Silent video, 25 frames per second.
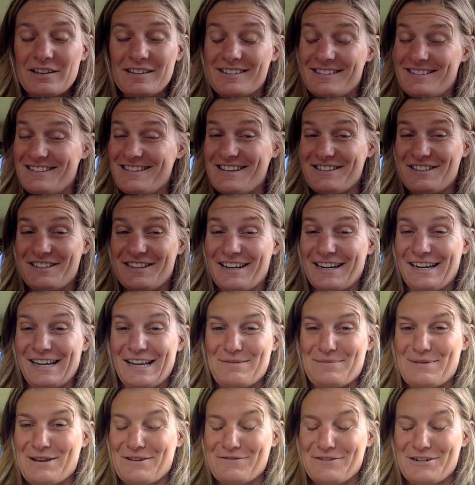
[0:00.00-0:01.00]
It's going to get
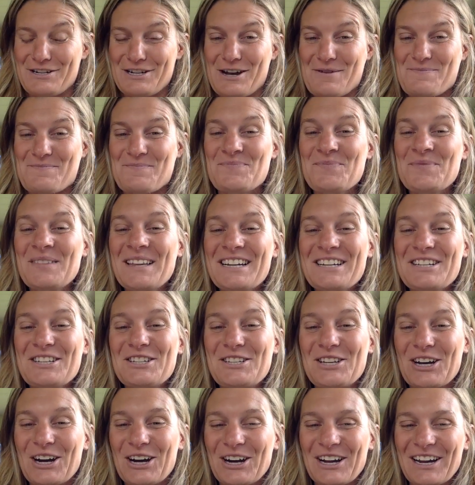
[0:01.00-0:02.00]
me every time.
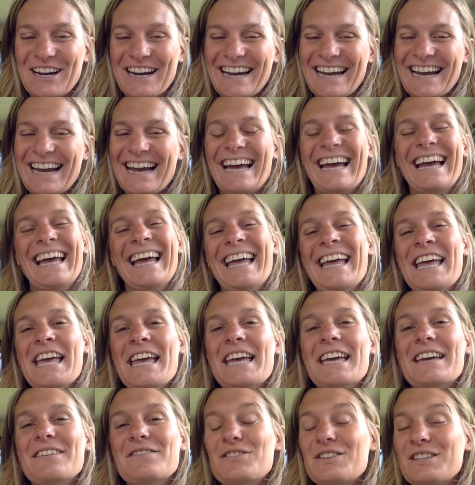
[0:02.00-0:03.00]
So
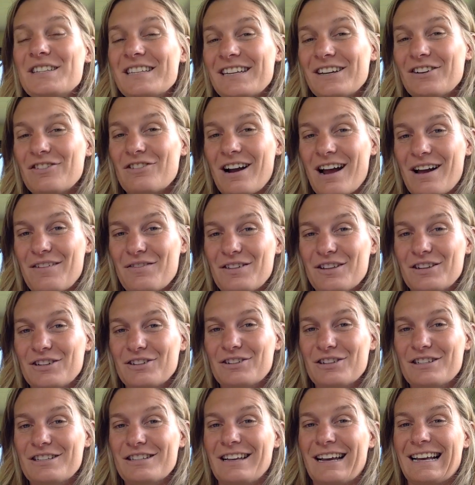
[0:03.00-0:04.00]
if you see a graph that
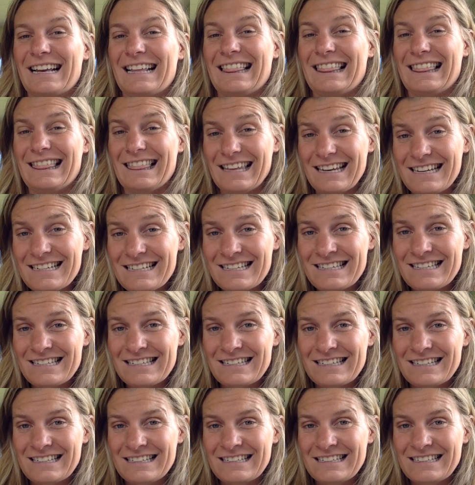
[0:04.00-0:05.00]
looks like
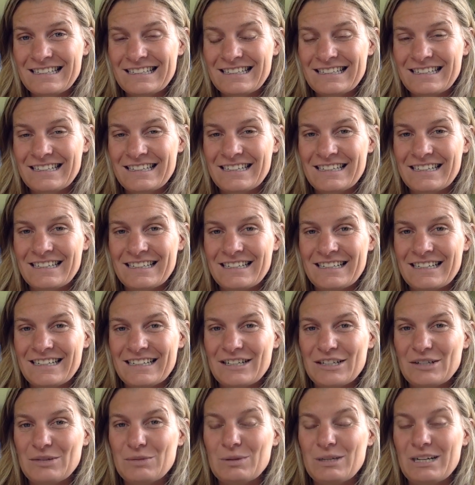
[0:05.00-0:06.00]
this,
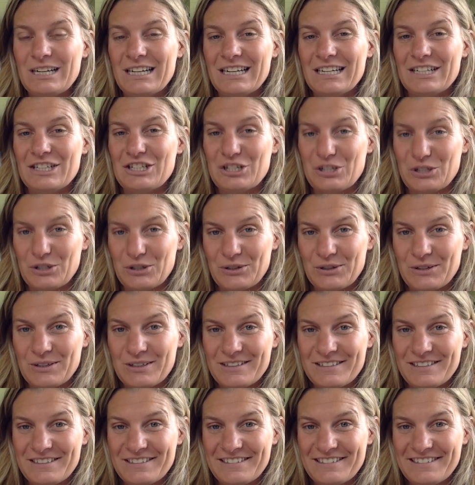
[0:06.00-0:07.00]
what are you going to do?
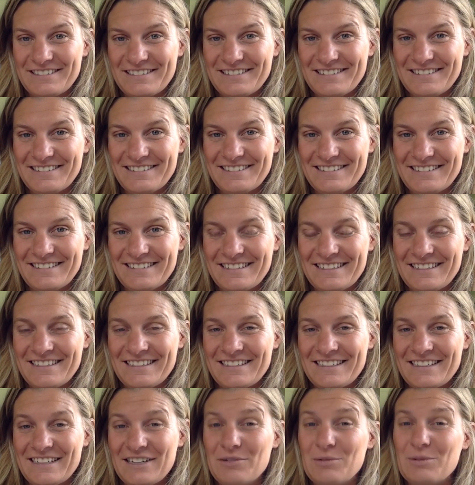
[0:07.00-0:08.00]

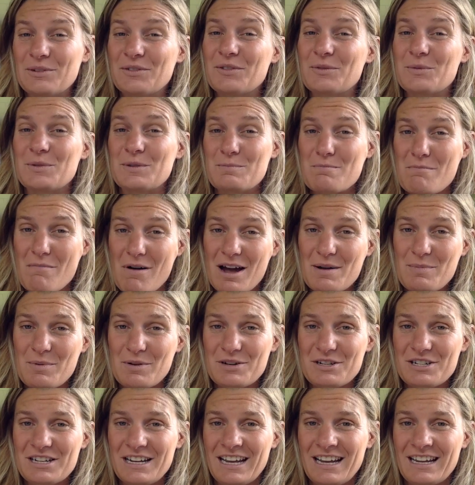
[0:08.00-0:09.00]
Well, if it was my
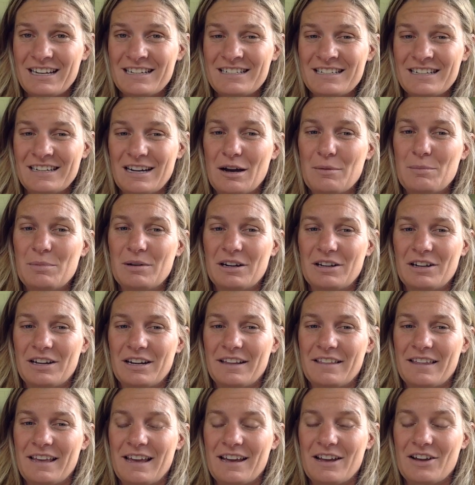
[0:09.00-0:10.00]
project, I'd be looking at
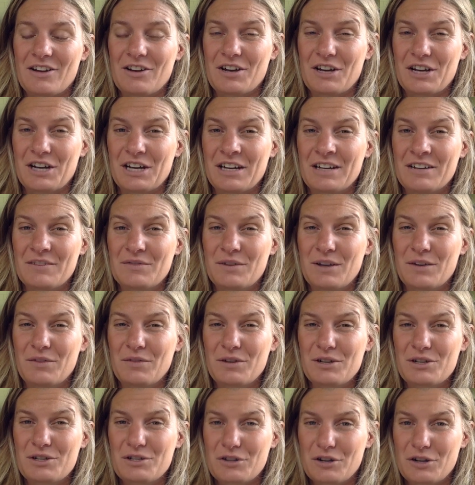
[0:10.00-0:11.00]
that going, for
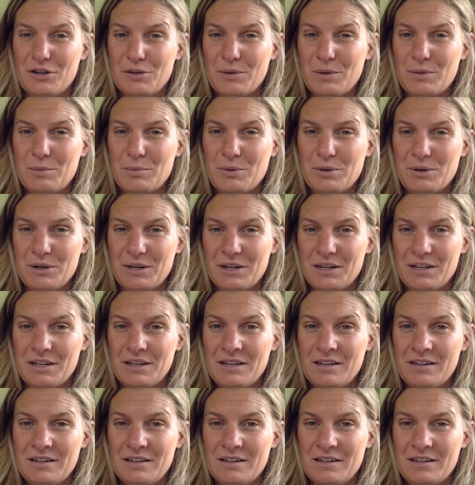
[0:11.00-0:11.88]
every dollar we put in,